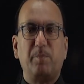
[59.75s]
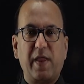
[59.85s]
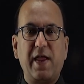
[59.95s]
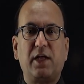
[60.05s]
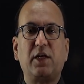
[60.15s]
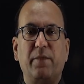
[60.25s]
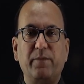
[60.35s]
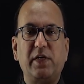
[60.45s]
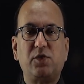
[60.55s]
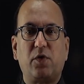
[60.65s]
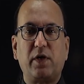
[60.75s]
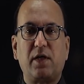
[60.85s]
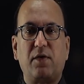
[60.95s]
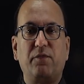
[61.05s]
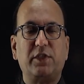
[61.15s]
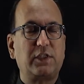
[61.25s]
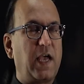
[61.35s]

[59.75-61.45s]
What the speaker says: plate mesoderm, which